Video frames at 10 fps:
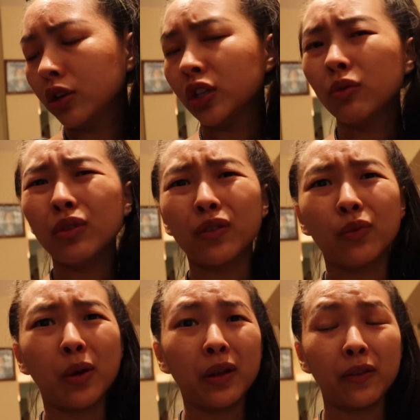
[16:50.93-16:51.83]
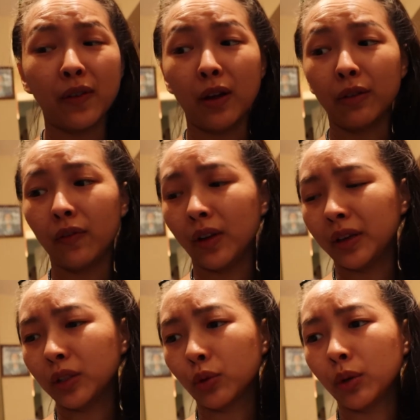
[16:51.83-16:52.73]
She would have probably found a
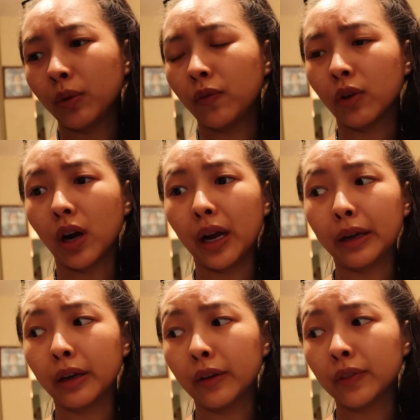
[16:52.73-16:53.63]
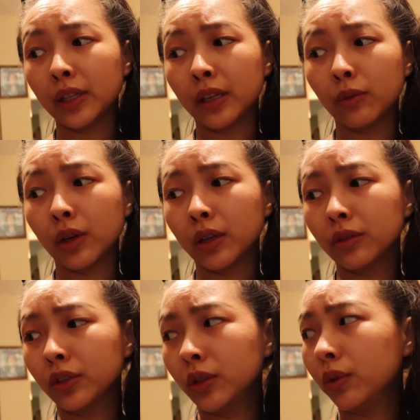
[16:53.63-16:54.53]
flying squirrel before I could have seen
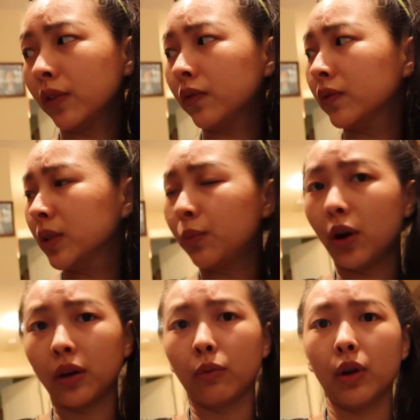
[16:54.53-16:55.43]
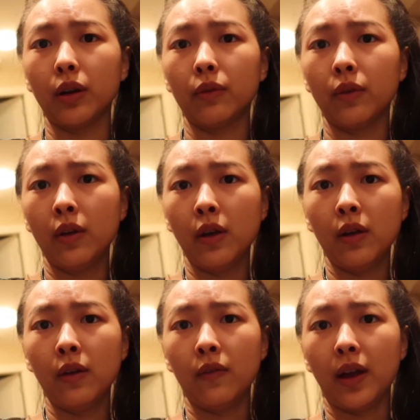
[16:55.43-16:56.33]
one. She would have spotted one
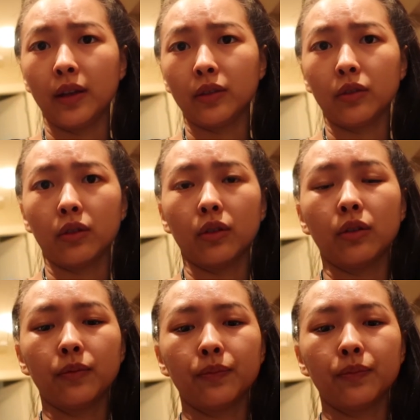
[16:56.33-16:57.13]
faster.